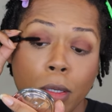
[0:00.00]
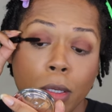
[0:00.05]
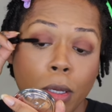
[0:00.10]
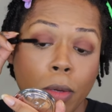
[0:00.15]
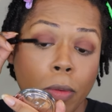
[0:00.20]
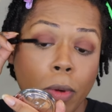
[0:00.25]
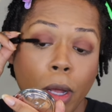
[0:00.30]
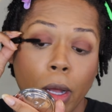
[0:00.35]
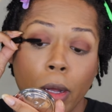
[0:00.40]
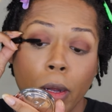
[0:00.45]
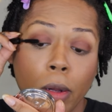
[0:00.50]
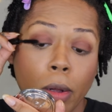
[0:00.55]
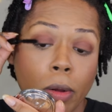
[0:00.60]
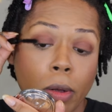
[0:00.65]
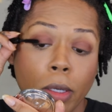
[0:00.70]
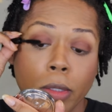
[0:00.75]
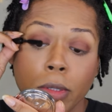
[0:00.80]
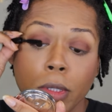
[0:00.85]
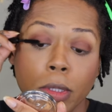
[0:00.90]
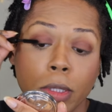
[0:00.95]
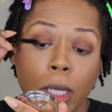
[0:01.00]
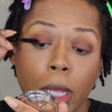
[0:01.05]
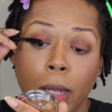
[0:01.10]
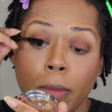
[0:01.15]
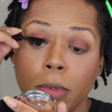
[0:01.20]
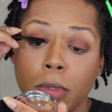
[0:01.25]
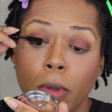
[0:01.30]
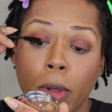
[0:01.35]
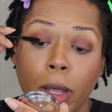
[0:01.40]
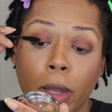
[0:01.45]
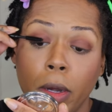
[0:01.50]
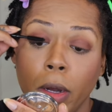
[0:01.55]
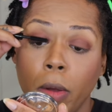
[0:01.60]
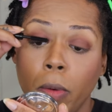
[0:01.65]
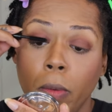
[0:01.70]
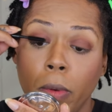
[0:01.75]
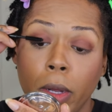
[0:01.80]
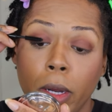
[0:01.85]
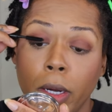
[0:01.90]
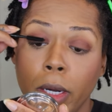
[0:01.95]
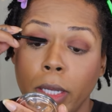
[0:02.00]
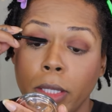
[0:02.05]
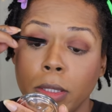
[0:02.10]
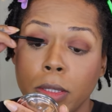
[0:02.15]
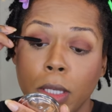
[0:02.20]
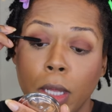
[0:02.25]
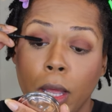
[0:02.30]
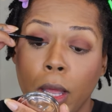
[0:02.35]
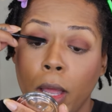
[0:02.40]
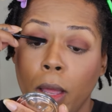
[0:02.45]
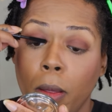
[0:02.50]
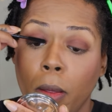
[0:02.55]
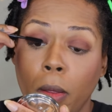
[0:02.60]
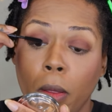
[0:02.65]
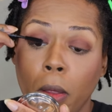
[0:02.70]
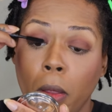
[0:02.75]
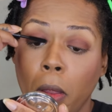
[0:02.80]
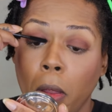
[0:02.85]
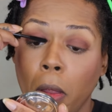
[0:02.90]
see rocker across the top so I know where they stop